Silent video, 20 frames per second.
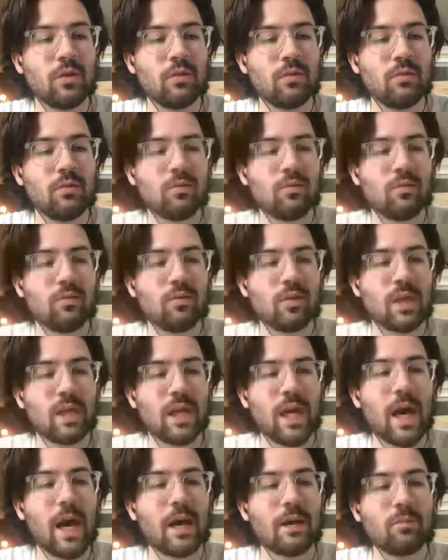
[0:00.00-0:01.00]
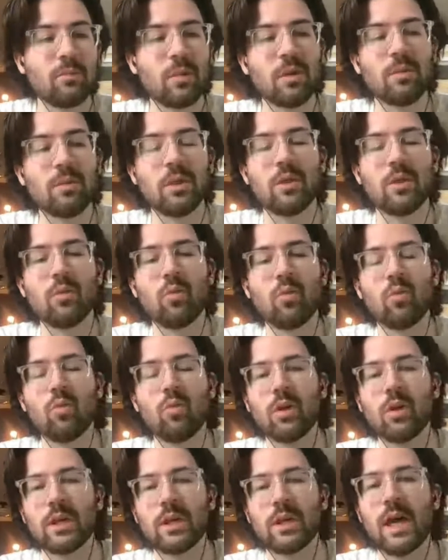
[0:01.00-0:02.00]
Kat may be the one guy who
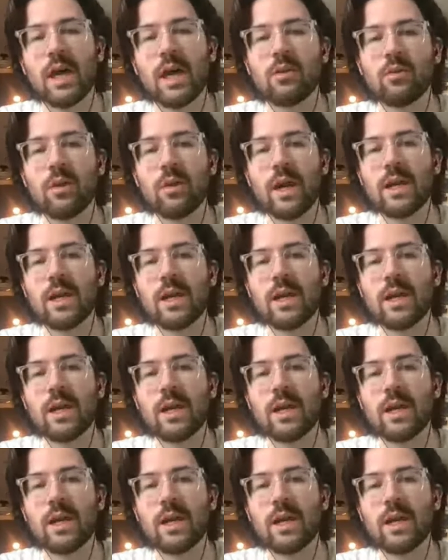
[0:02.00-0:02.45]
has a